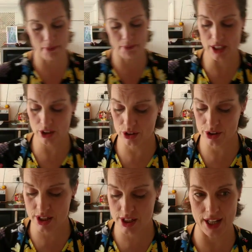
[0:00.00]
stand me in
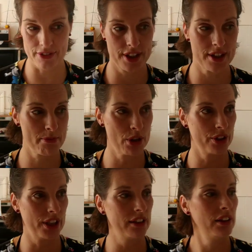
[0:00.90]
good stead this
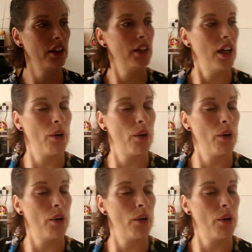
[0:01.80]
morning.